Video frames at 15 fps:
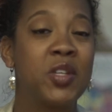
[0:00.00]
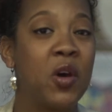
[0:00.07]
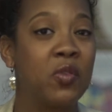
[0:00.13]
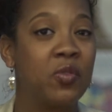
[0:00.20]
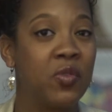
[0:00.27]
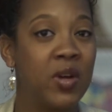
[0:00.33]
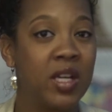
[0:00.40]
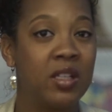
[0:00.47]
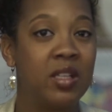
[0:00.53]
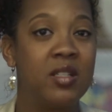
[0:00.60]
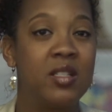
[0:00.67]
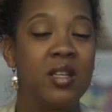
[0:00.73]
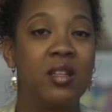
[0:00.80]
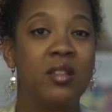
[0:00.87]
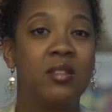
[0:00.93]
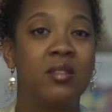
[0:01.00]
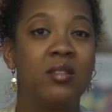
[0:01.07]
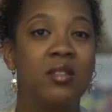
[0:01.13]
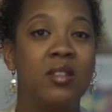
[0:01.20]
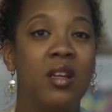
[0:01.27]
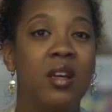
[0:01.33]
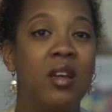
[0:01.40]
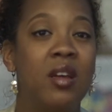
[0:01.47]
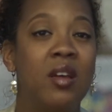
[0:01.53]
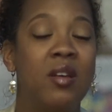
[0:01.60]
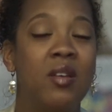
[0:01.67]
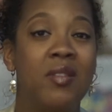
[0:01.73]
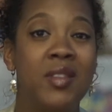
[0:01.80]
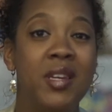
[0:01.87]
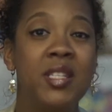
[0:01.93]
called Franklinton.
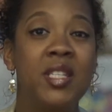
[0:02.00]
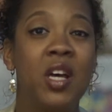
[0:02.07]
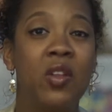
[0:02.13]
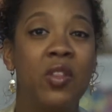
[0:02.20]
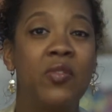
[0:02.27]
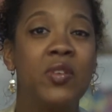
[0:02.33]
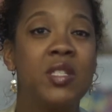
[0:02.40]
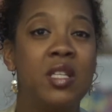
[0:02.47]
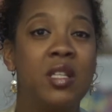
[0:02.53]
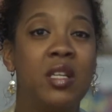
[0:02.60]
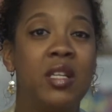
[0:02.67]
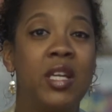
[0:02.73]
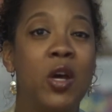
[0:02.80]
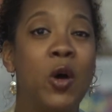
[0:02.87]
This health facility